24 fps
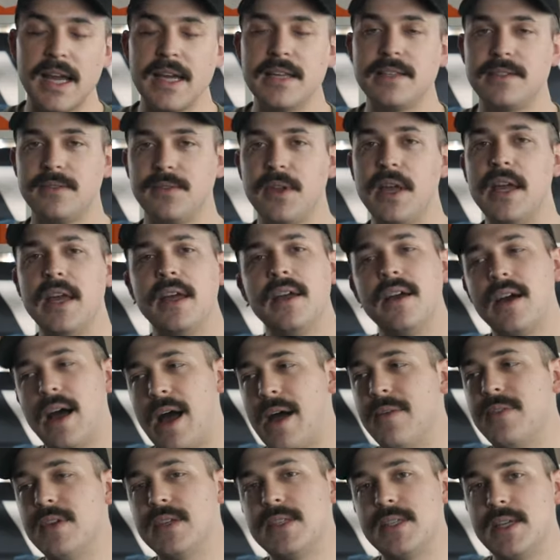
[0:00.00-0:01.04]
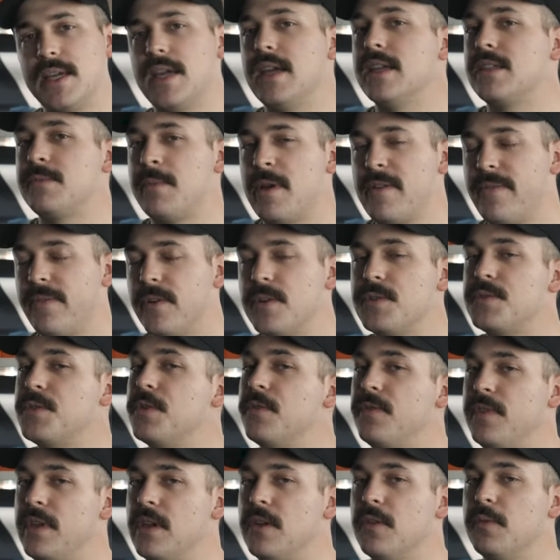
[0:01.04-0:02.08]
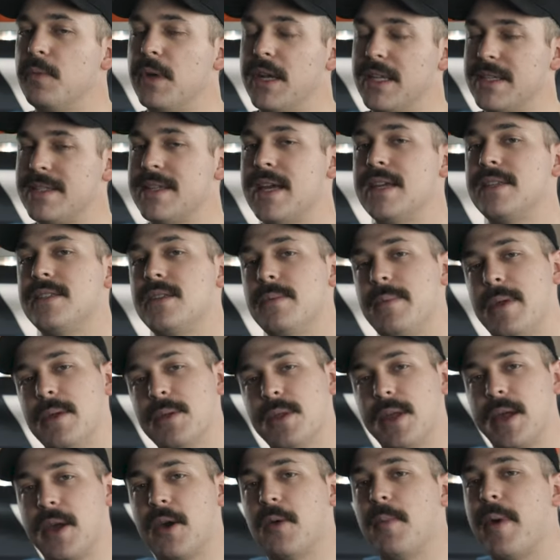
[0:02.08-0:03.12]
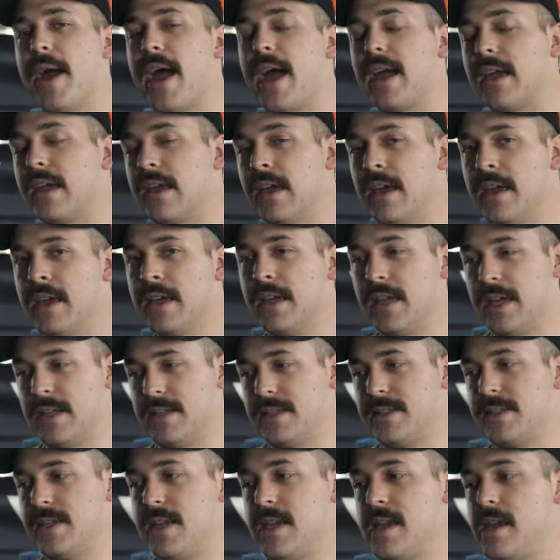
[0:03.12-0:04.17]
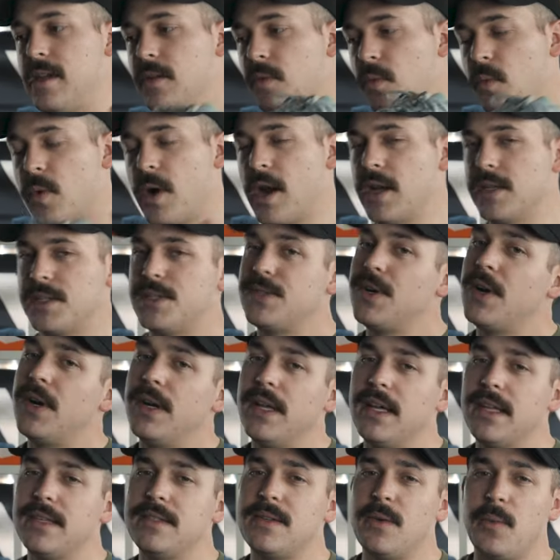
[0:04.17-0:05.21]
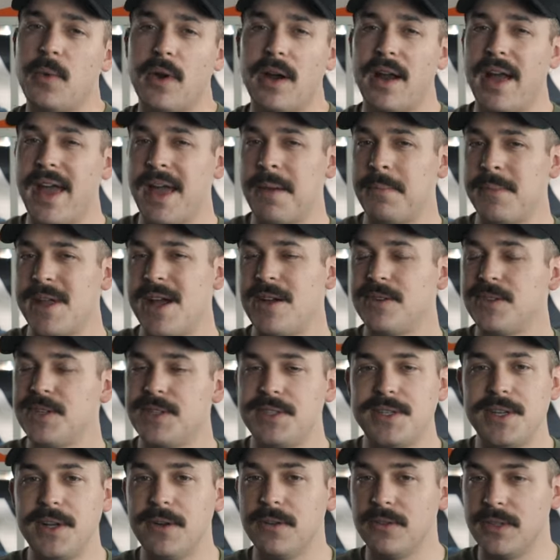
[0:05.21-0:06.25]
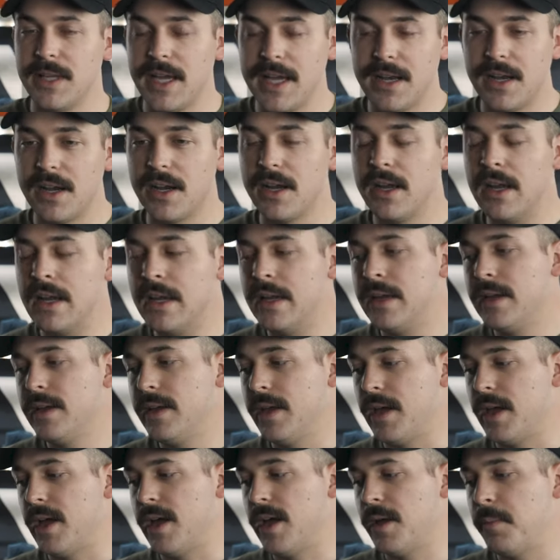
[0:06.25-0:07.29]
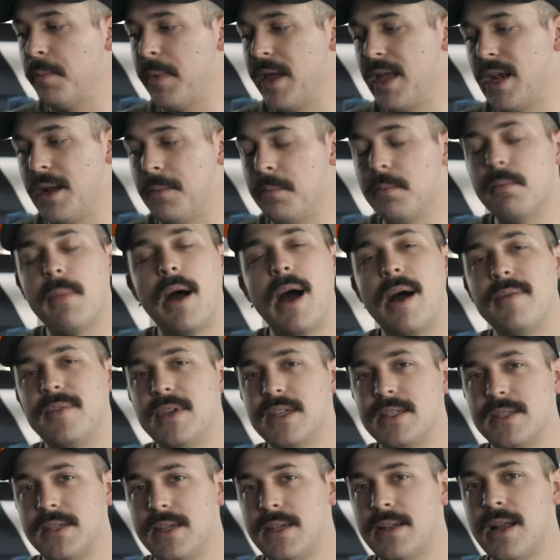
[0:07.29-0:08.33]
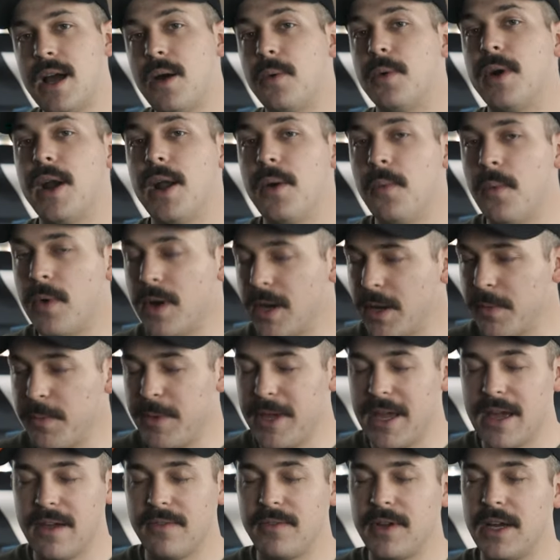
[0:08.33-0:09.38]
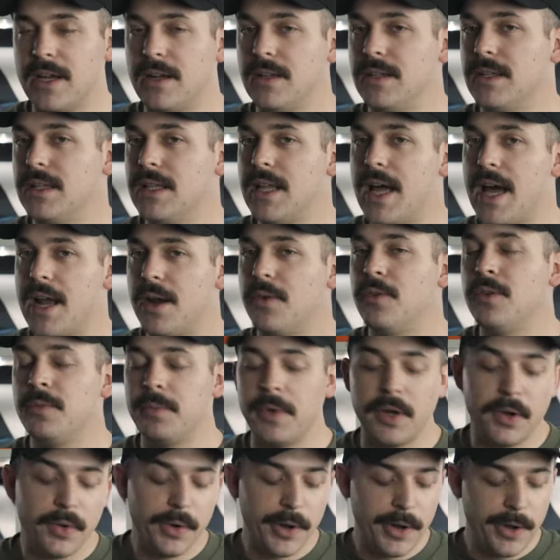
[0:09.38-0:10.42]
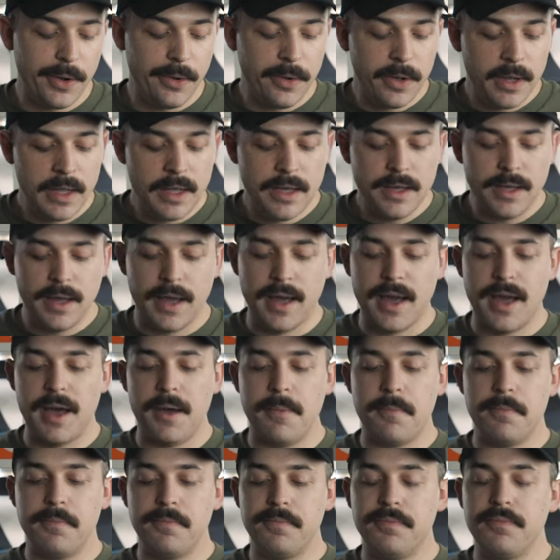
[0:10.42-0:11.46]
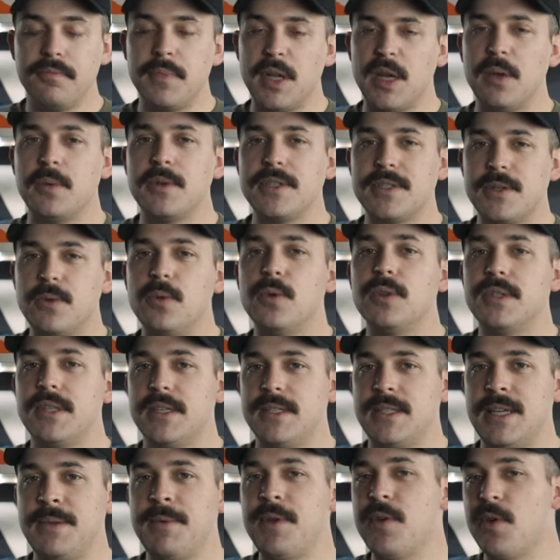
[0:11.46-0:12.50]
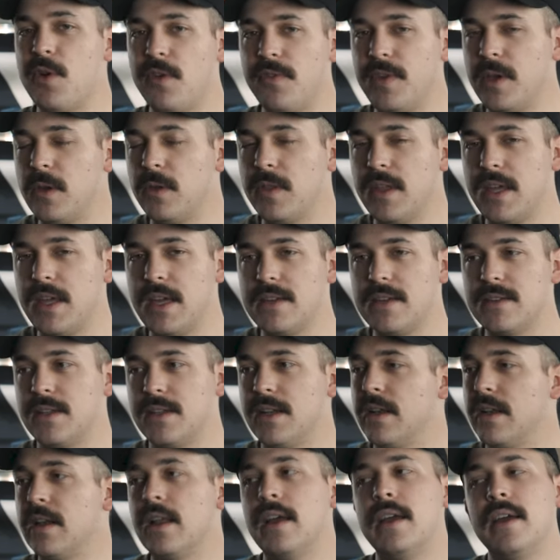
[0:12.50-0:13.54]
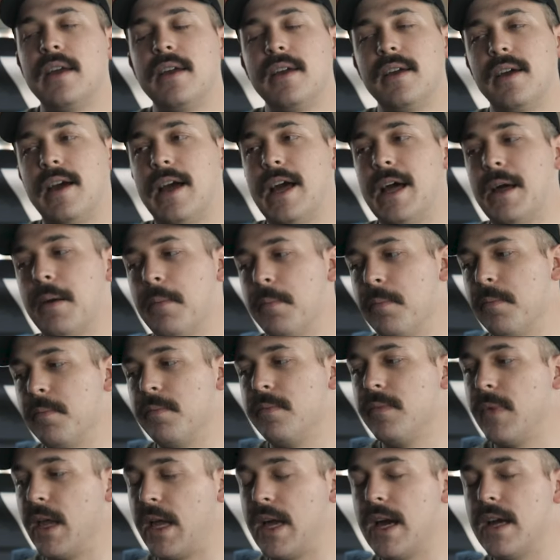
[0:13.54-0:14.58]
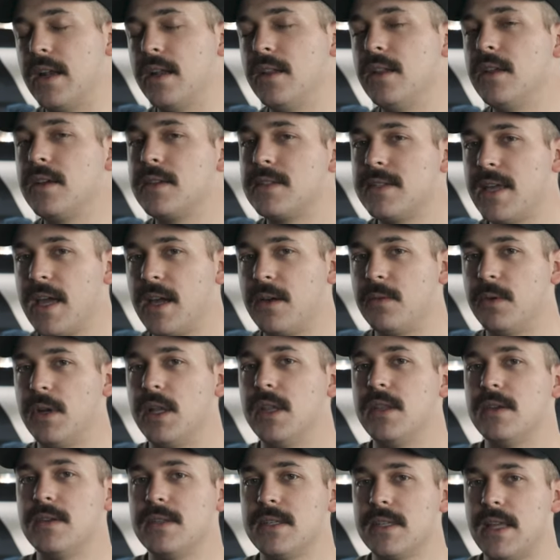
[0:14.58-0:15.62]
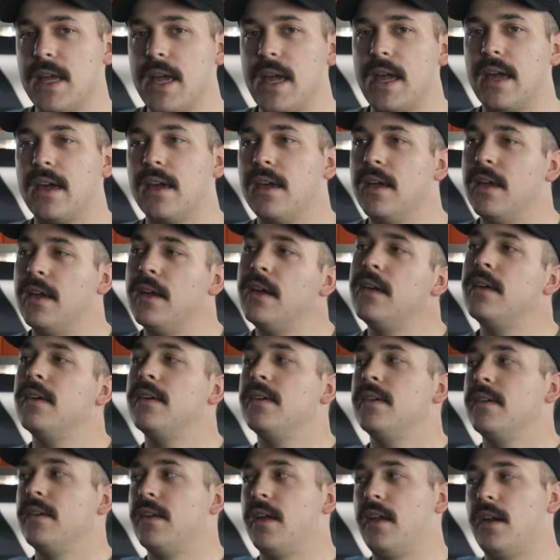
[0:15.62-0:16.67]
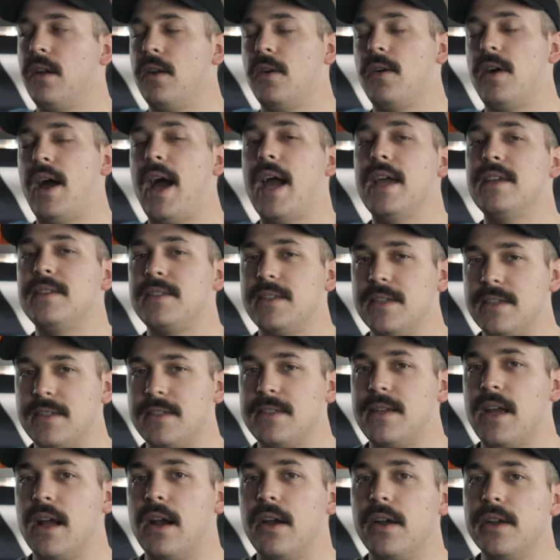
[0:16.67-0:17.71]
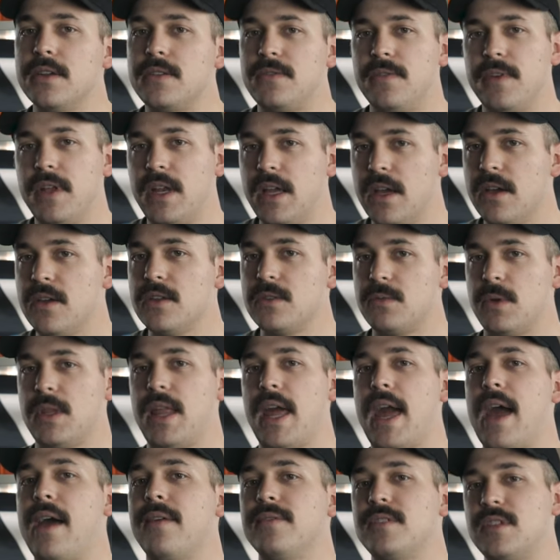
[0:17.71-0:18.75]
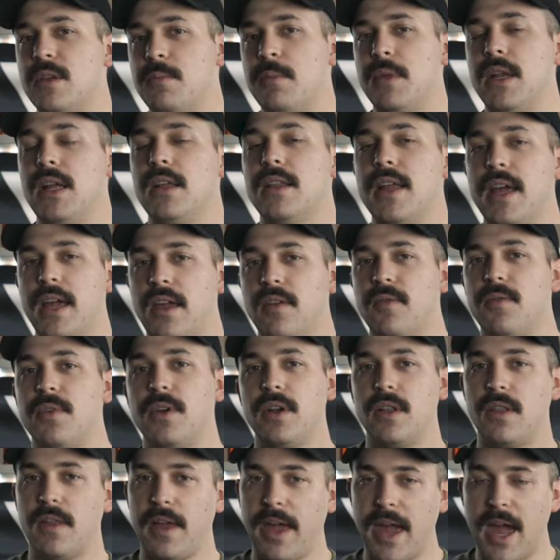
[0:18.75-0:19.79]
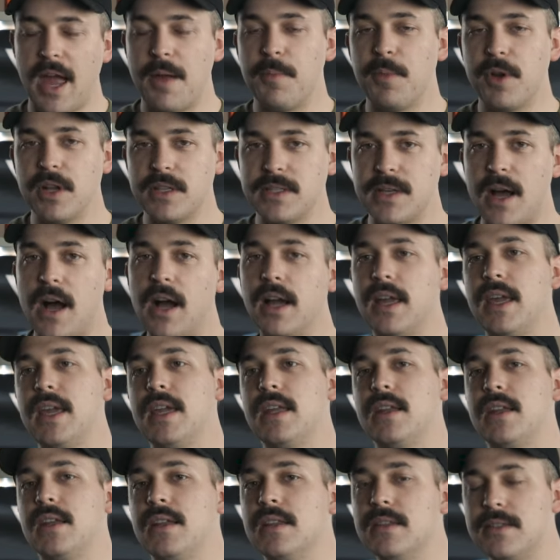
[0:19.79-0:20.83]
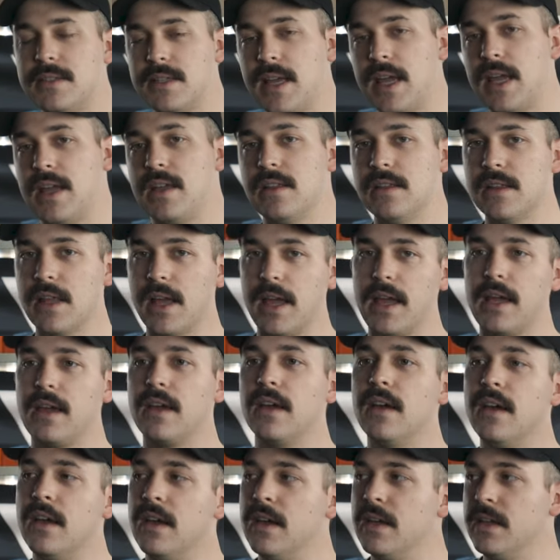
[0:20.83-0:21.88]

nice. Obviously, it's my first review, but it's nice to be able to go back and see where I started to where I am now just a year later. Um, and I'm obviously not where I want to be. I've got a lot of room to grow, um, but it was cool to see me review these. And um, it kind of looks like one of those, like, I don't know, ISIS terrorist videos where they have somebody like in front of the camera talking and saying like,